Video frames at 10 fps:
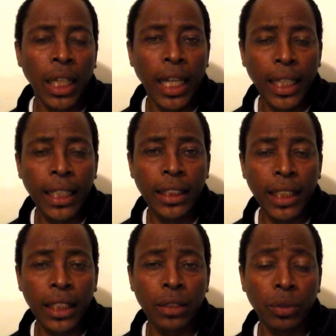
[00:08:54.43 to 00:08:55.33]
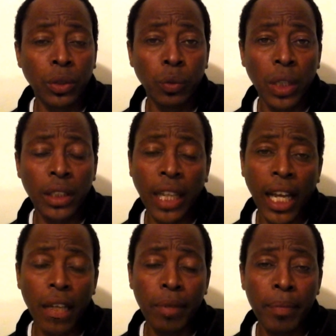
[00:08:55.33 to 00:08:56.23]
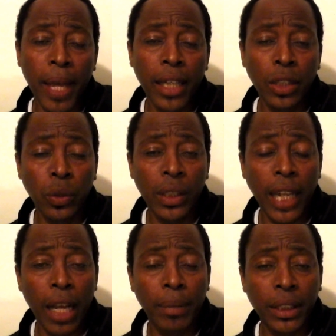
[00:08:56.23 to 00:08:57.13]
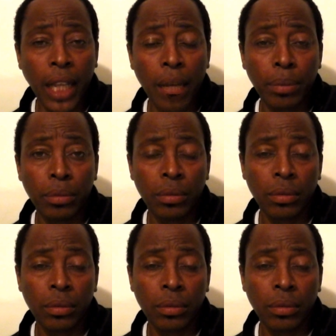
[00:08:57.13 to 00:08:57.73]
And these niggas was the ones that had to be made into a damn example.